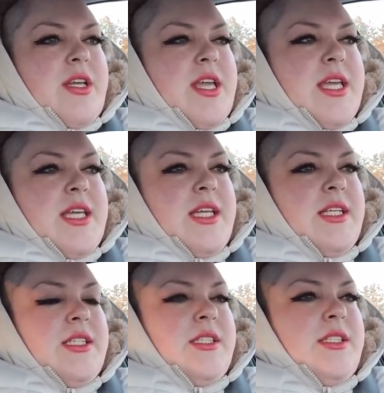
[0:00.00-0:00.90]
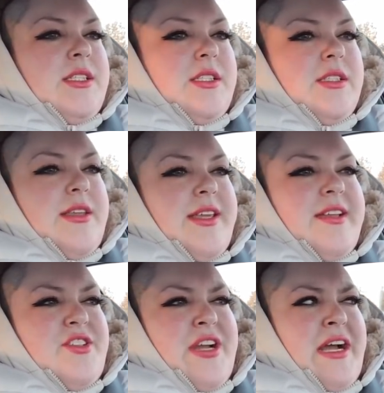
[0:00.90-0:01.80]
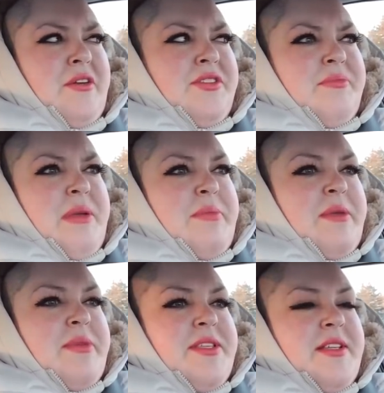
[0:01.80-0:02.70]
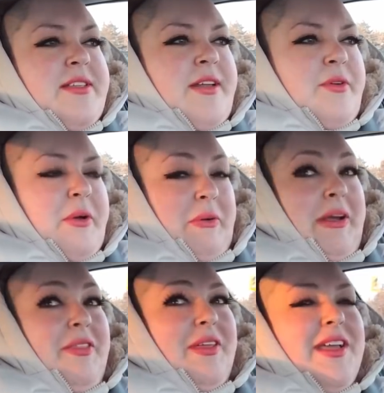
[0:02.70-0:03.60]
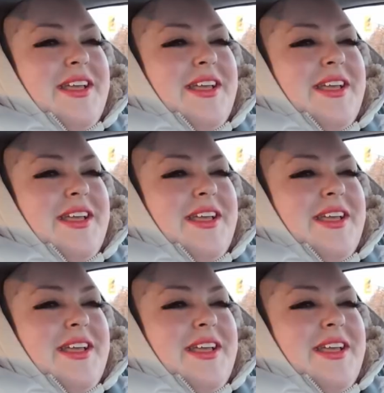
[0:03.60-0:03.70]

and I think it's her house. It might be a business. I don't know.